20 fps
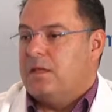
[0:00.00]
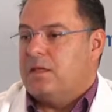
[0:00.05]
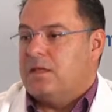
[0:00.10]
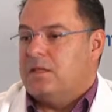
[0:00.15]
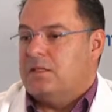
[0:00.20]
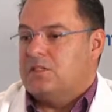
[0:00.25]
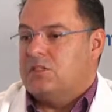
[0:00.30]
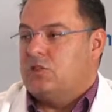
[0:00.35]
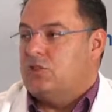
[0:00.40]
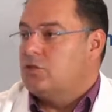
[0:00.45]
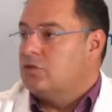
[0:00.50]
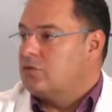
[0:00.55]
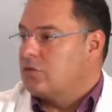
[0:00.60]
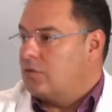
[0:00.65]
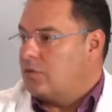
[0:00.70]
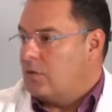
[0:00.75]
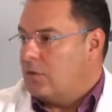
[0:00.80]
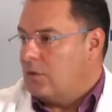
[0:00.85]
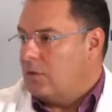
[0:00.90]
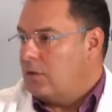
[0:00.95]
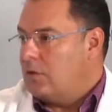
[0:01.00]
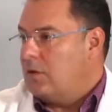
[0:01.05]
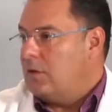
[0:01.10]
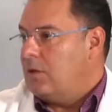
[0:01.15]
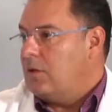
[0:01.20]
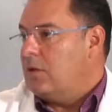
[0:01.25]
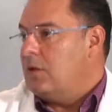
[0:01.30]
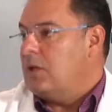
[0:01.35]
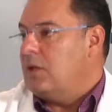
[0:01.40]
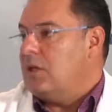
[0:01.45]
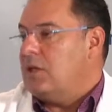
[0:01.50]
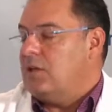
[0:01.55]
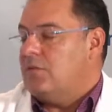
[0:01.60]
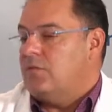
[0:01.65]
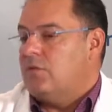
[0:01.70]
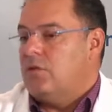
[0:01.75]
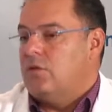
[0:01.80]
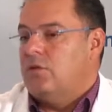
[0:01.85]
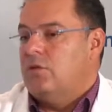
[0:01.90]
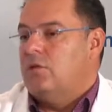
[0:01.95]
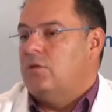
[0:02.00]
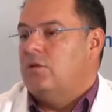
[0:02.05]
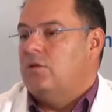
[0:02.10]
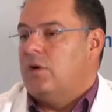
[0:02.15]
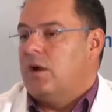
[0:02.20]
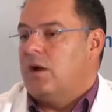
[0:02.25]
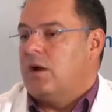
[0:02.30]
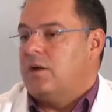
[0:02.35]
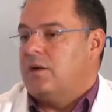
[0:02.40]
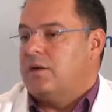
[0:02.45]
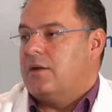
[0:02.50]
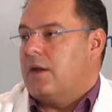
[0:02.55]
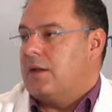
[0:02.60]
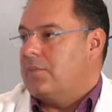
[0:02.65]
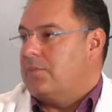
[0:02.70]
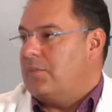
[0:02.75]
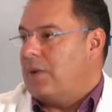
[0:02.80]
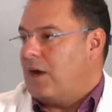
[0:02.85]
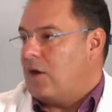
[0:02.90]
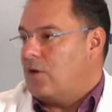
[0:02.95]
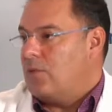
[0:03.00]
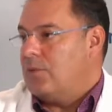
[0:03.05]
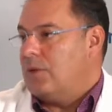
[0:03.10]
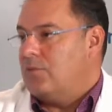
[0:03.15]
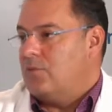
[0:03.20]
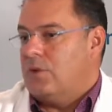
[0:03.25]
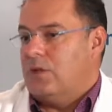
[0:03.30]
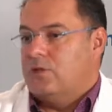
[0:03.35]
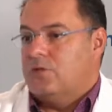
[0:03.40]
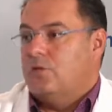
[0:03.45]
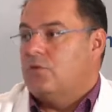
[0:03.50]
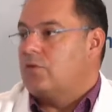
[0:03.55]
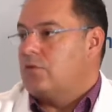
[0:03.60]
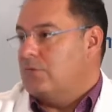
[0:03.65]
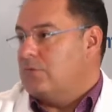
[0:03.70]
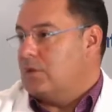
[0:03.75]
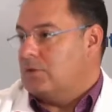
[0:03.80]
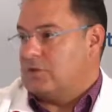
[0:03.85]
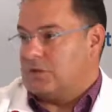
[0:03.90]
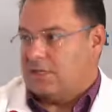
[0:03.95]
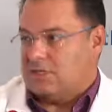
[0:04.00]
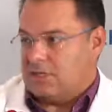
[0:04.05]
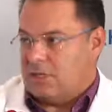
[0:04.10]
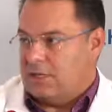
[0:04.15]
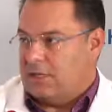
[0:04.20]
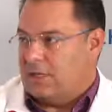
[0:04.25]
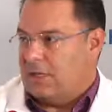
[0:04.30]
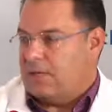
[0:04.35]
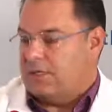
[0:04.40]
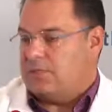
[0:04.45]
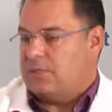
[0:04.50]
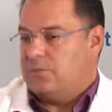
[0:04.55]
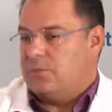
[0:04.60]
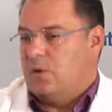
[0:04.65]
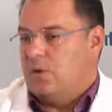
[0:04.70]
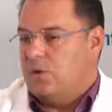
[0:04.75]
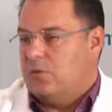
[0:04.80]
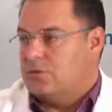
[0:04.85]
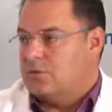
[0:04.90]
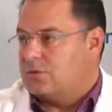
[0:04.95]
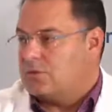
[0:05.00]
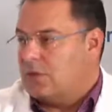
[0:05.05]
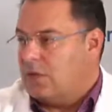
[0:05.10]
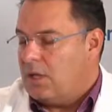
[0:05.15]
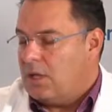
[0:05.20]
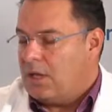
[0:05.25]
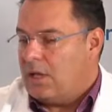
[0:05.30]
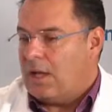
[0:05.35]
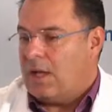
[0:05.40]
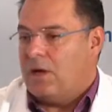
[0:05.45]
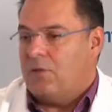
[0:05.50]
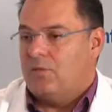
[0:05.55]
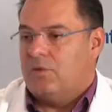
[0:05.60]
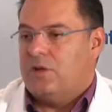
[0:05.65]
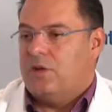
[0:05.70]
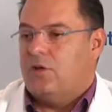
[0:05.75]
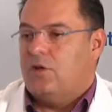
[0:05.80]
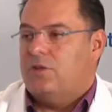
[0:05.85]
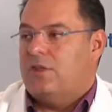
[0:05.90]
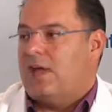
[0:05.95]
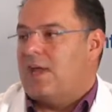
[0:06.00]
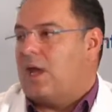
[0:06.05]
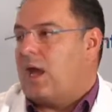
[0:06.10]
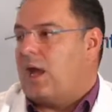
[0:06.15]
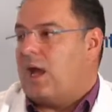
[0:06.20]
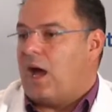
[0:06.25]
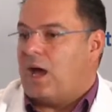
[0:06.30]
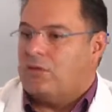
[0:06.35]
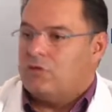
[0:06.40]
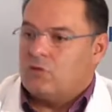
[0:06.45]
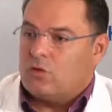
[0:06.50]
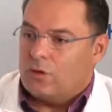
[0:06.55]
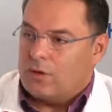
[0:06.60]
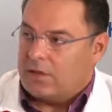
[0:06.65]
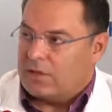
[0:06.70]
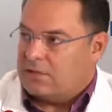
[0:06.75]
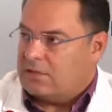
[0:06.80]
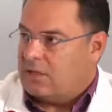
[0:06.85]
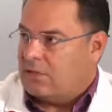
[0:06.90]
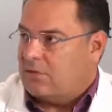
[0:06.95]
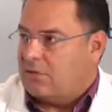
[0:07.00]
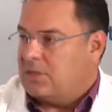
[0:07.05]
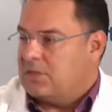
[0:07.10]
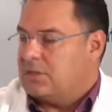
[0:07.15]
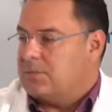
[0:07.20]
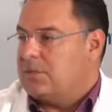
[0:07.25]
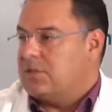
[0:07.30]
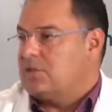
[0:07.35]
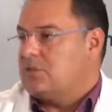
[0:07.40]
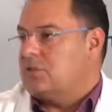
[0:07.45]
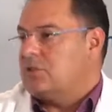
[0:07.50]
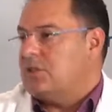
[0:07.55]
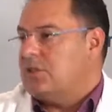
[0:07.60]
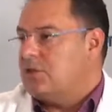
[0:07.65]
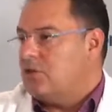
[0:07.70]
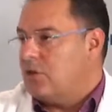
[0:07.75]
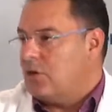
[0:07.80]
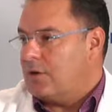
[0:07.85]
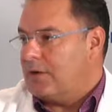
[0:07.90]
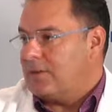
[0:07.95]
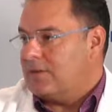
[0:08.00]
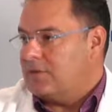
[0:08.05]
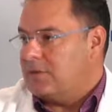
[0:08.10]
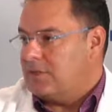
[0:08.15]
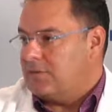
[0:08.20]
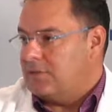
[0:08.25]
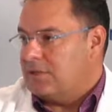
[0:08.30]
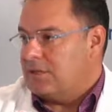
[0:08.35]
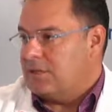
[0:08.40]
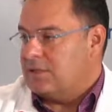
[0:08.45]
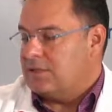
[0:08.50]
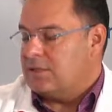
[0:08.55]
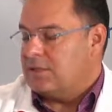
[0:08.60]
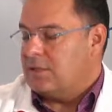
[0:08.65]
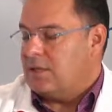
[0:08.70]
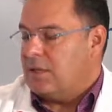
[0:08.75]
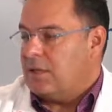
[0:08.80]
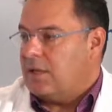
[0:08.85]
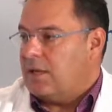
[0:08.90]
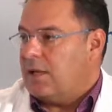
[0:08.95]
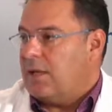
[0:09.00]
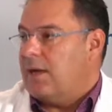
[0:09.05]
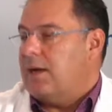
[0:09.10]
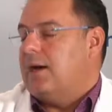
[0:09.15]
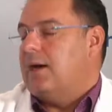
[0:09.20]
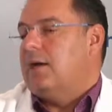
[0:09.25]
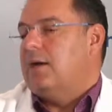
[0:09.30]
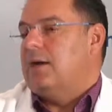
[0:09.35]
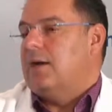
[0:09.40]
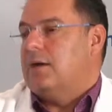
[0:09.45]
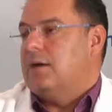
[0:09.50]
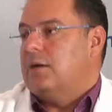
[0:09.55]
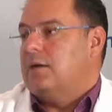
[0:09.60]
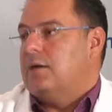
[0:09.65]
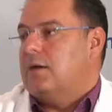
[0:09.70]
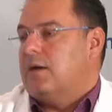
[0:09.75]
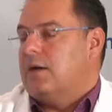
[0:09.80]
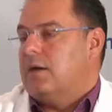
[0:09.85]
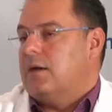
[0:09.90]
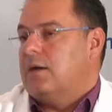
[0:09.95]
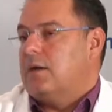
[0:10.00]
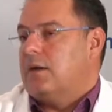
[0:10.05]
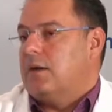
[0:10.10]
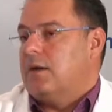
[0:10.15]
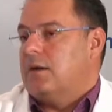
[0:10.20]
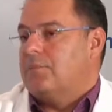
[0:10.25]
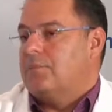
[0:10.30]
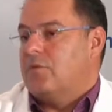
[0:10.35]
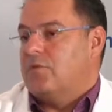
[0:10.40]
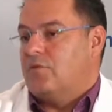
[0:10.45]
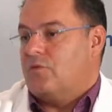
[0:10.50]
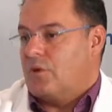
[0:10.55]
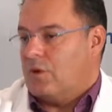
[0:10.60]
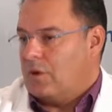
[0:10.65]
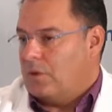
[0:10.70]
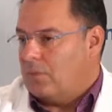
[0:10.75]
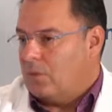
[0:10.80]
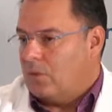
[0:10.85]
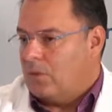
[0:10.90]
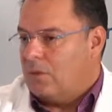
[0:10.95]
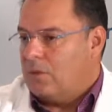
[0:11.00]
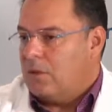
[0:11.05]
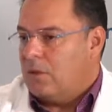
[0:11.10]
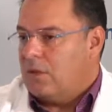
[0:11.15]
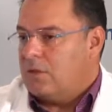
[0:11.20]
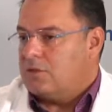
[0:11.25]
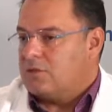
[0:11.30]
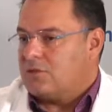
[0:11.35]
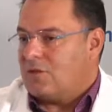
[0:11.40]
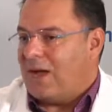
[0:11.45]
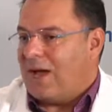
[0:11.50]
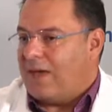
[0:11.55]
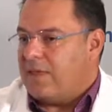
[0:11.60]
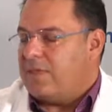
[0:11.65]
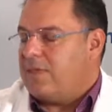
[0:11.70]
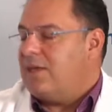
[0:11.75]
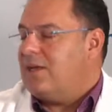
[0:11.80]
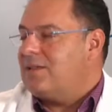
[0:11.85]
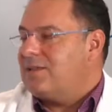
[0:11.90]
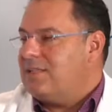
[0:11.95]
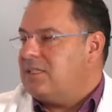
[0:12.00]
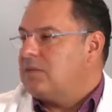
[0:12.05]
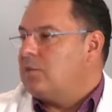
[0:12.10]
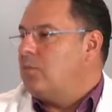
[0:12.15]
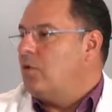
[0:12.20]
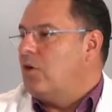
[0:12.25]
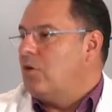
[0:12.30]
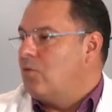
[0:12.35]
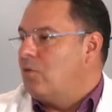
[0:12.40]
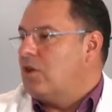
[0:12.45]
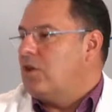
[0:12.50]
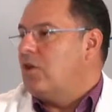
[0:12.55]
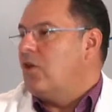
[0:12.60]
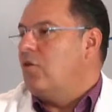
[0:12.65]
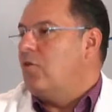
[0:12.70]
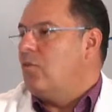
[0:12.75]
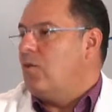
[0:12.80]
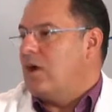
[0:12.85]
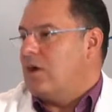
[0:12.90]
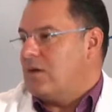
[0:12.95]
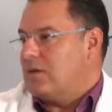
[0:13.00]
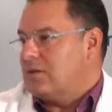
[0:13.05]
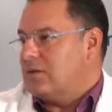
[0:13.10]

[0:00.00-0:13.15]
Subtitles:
is useful if you are in an environment where you could potentially get exposed. We know that outdoor activities versus indoor activities are preferable. So I think at this point we know what are